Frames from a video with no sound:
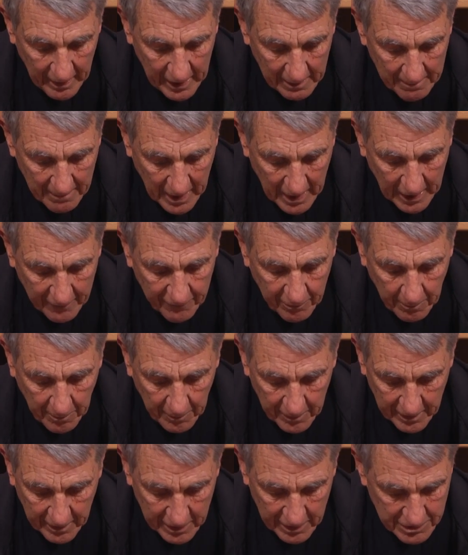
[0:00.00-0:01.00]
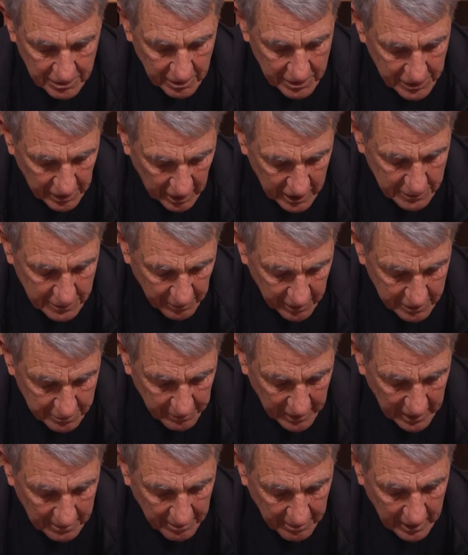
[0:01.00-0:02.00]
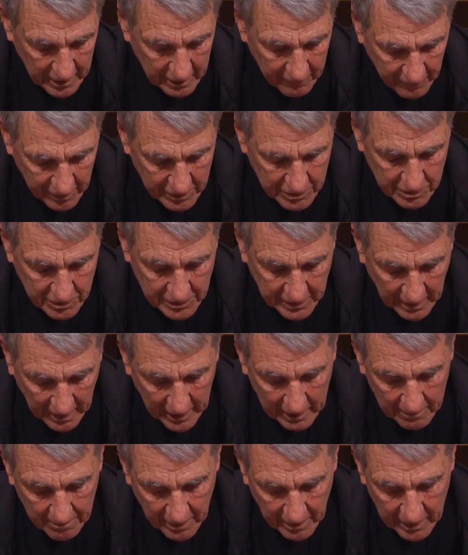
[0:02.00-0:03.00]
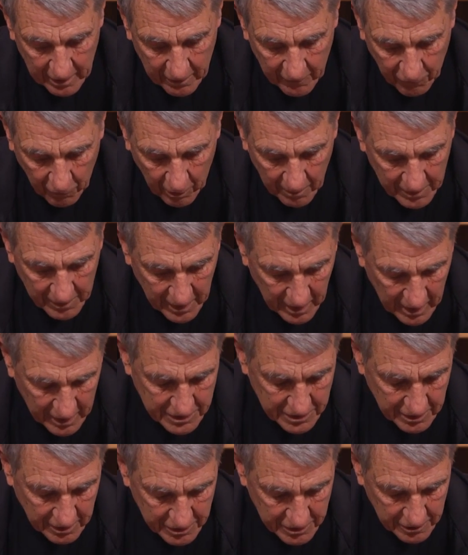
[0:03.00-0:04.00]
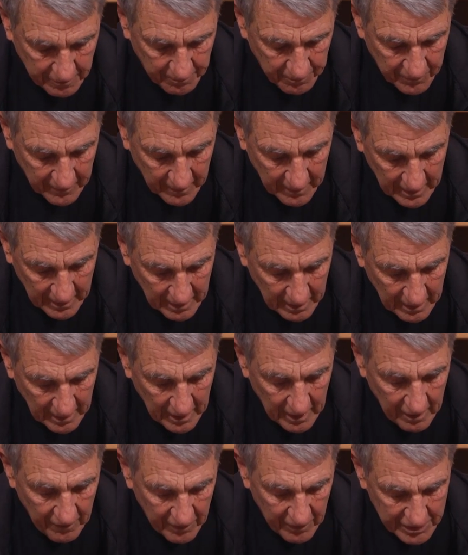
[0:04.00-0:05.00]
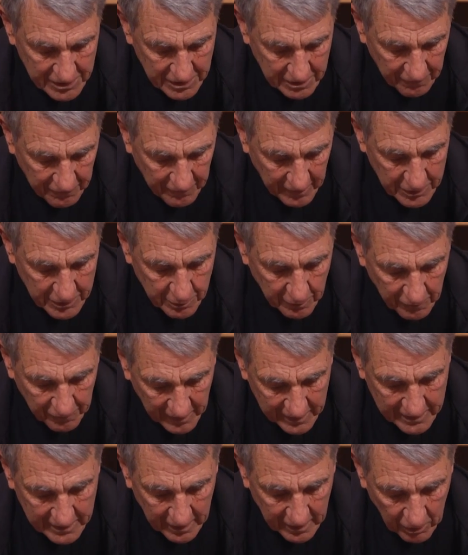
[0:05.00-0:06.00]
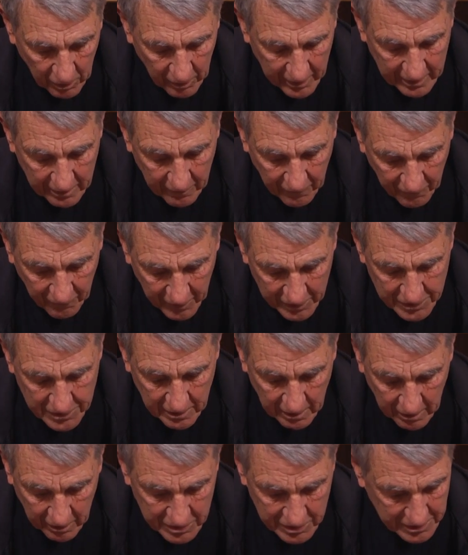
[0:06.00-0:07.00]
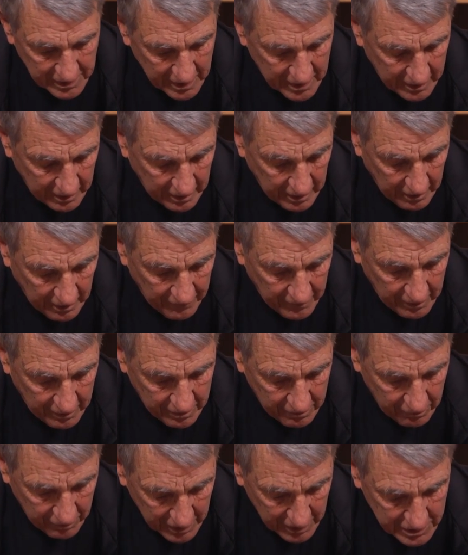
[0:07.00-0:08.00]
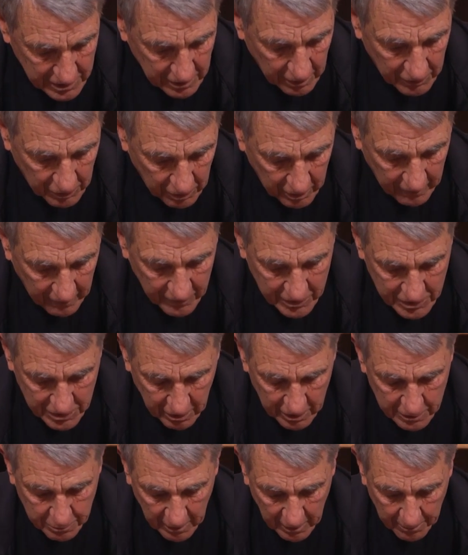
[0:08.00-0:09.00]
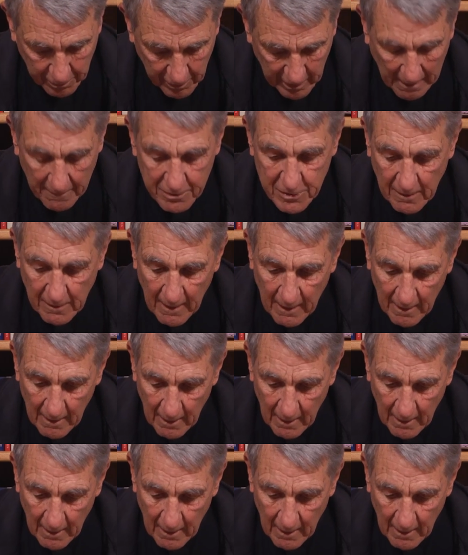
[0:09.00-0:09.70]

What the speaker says: a matter for prudential judgments made by individuals guided by an informed conscience. This defense reflects not only deficient understanding of the teaching authority of the church, but perhaps